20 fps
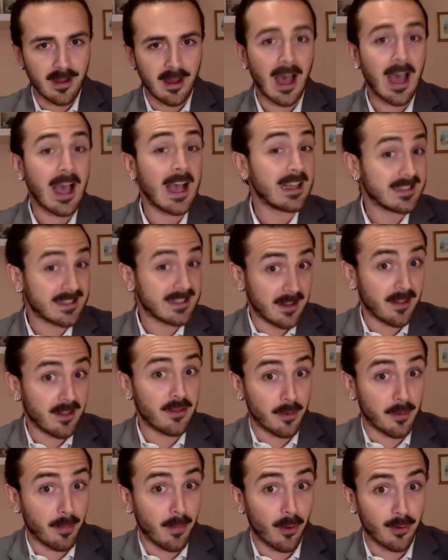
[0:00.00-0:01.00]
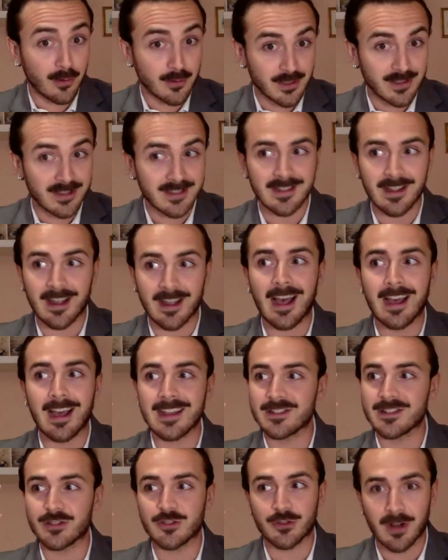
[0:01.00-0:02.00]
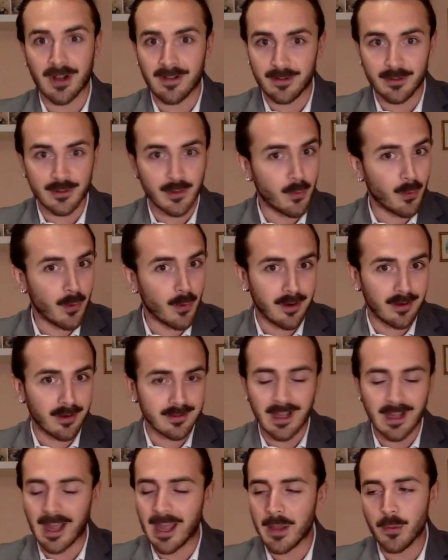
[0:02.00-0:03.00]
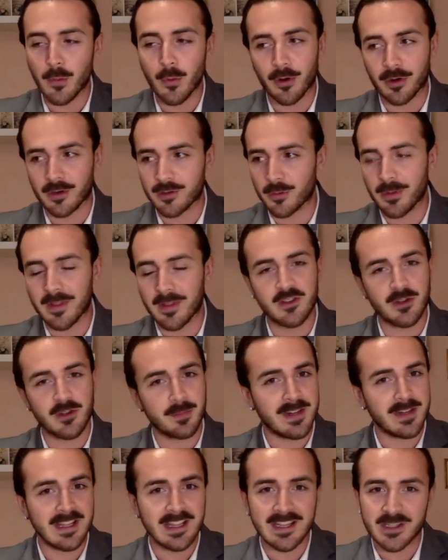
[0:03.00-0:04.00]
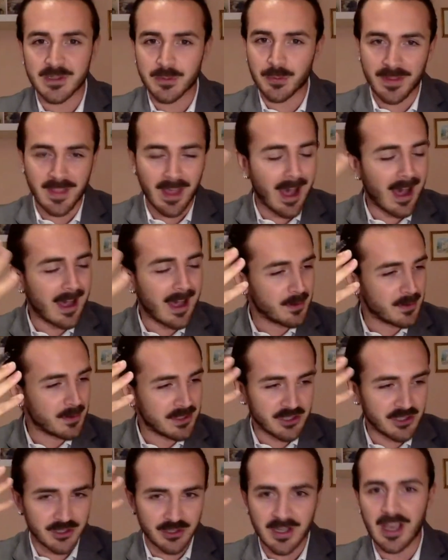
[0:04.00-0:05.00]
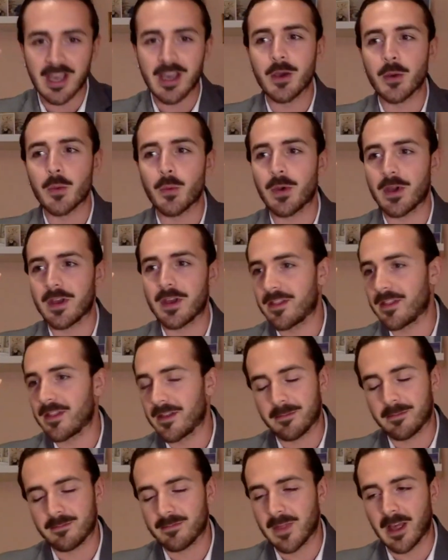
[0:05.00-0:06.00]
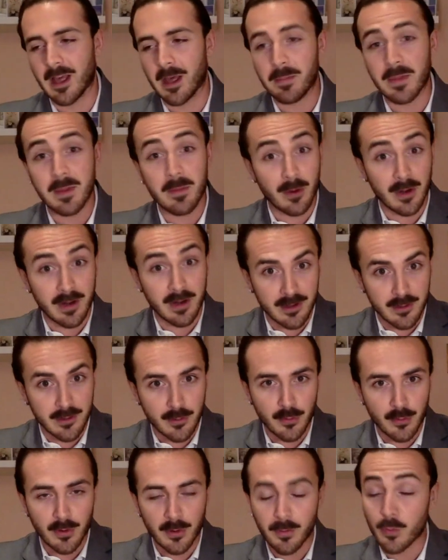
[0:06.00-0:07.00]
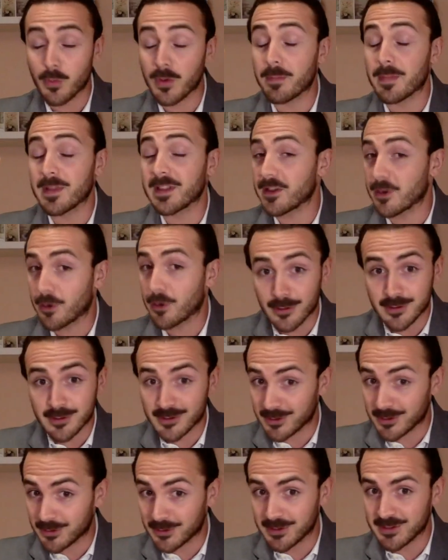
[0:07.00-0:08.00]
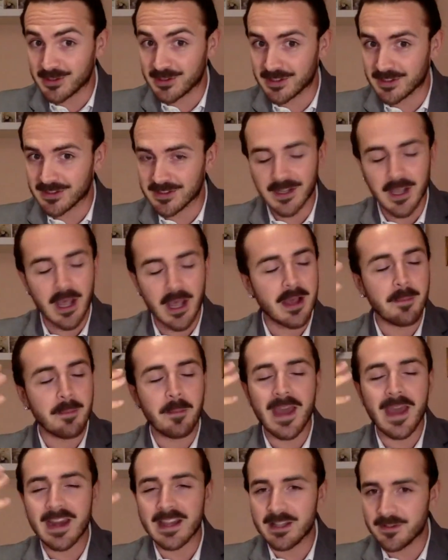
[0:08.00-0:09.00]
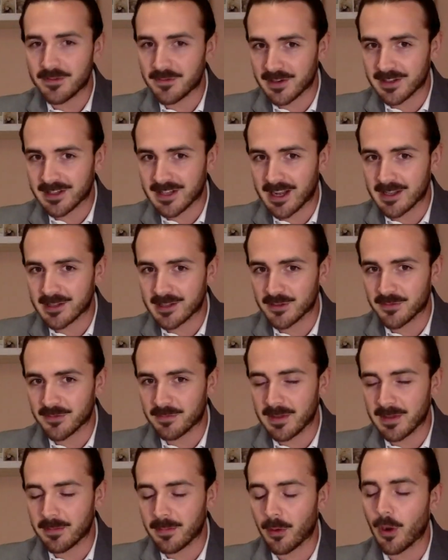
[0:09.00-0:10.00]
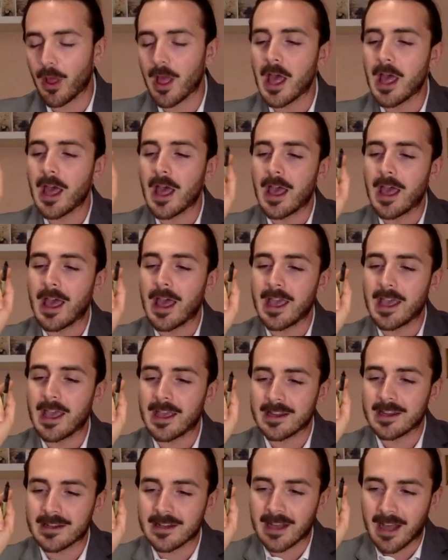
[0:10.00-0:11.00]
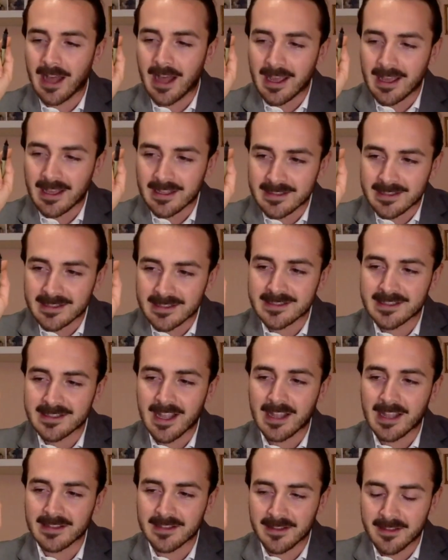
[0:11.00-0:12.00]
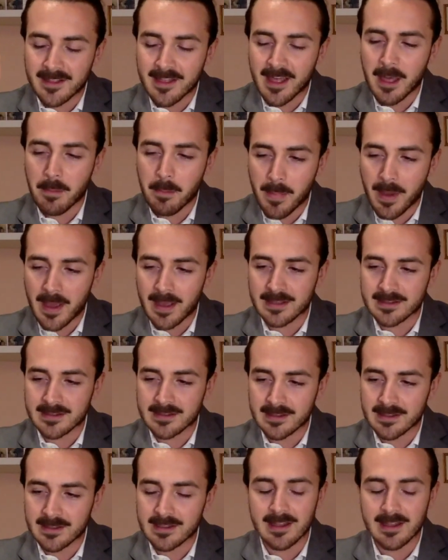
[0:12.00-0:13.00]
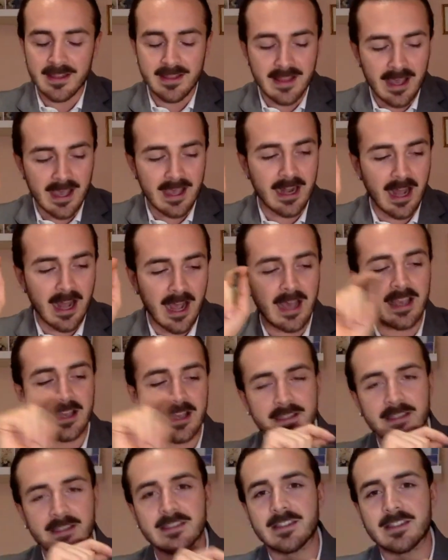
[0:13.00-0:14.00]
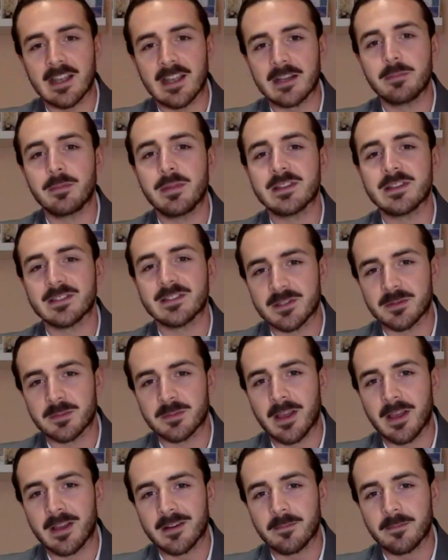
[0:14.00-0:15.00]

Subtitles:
As an anthropologist, I travel the world. I worked with Japanese, with Irish, with people in Europe, with Pentecostal Christians, many different kinds of people. And I understand them better than I understand businessmen.